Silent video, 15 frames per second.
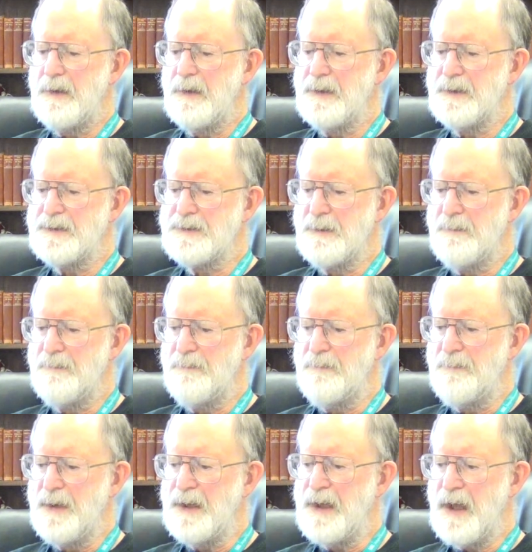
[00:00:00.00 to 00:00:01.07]
uh,
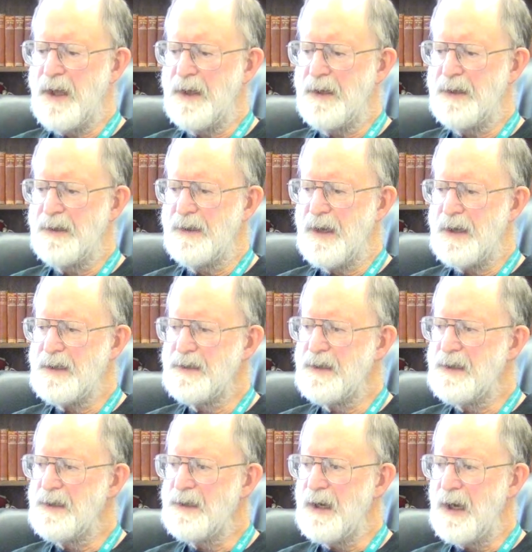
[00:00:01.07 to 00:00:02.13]
began in
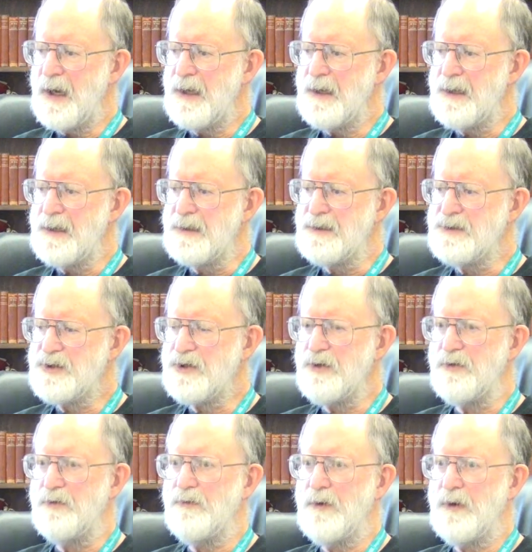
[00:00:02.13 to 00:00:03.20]

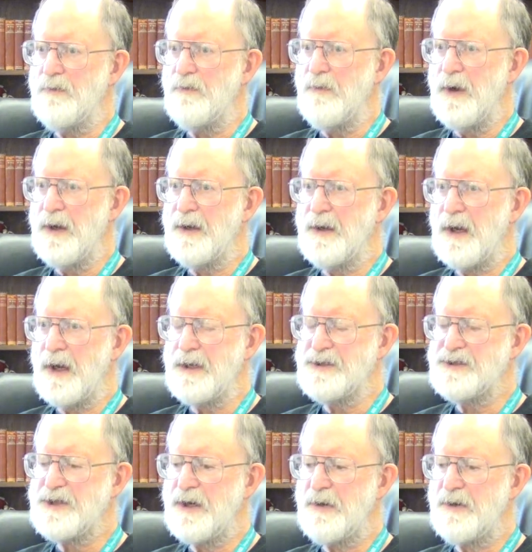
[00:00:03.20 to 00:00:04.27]
1982 when I
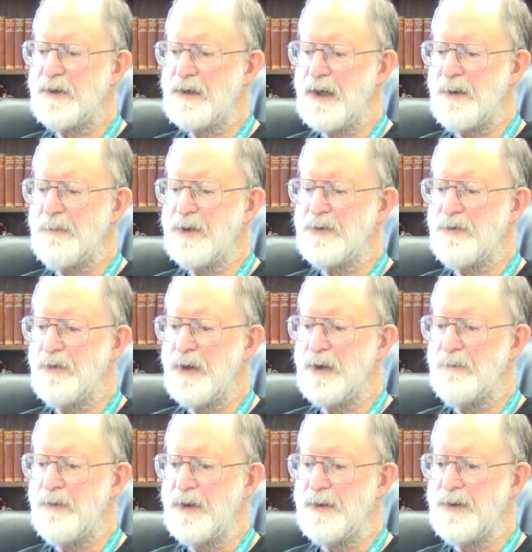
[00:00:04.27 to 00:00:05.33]
shared a laboratory
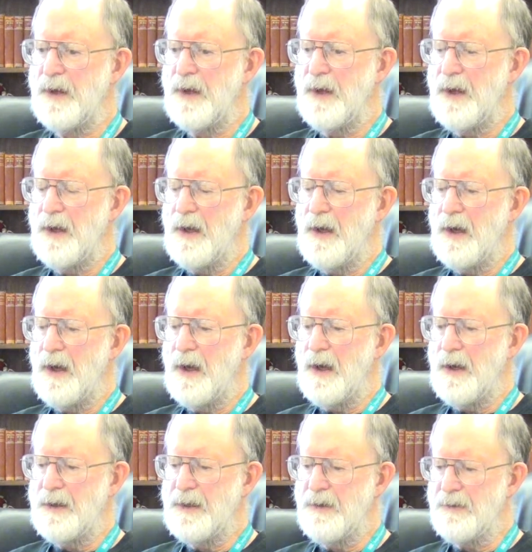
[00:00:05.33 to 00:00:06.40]
with
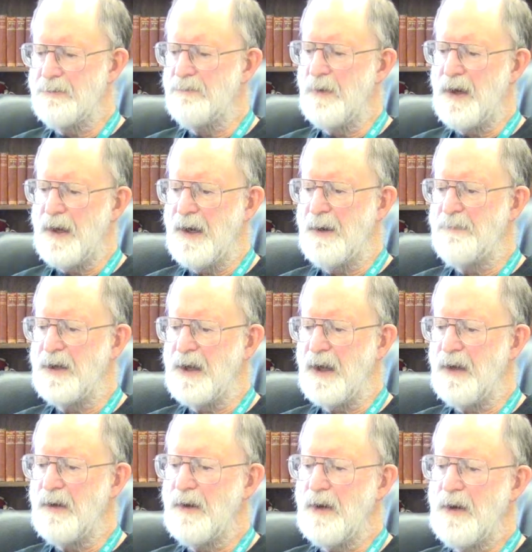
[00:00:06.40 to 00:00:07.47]
uh, here in, at
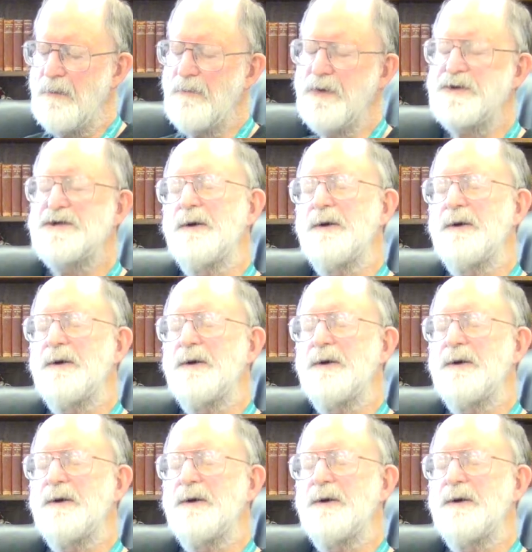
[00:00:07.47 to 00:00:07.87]
MBL with